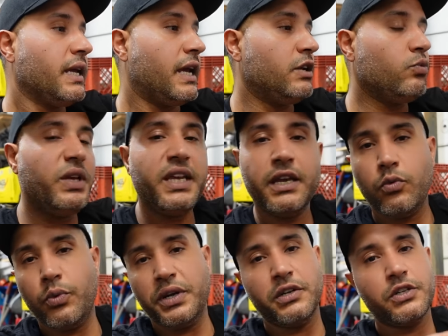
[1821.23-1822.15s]
And we
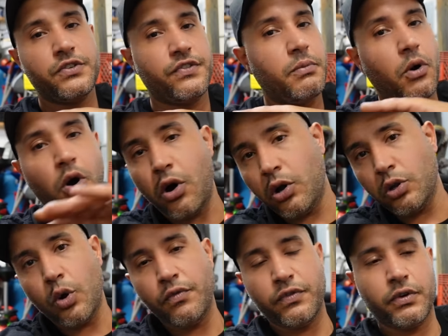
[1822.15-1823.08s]
get winners from
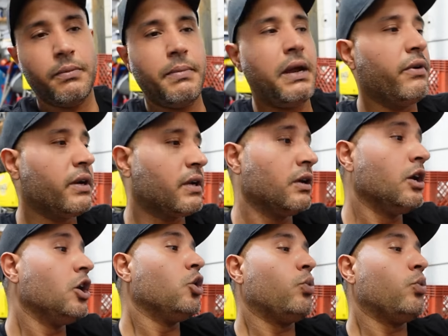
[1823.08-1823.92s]
all over America.